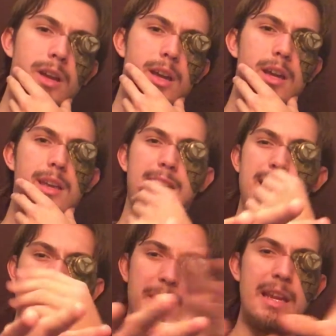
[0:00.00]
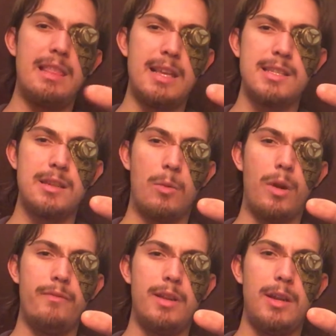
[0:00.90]
to get as many things into
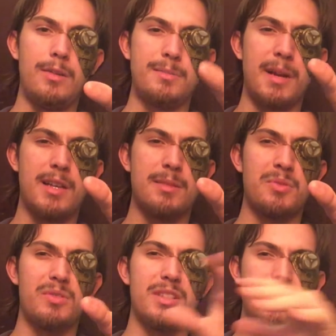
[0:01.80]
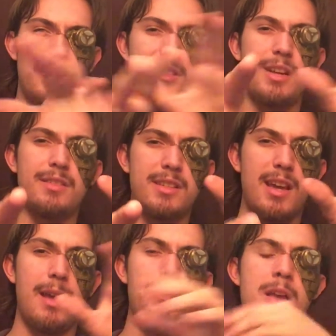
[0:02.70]
one video as possible to stretch out the
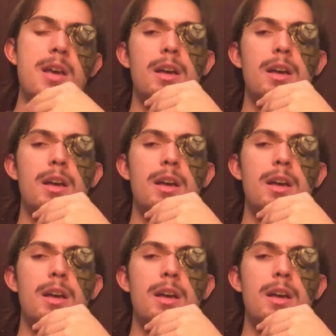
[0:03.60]
time.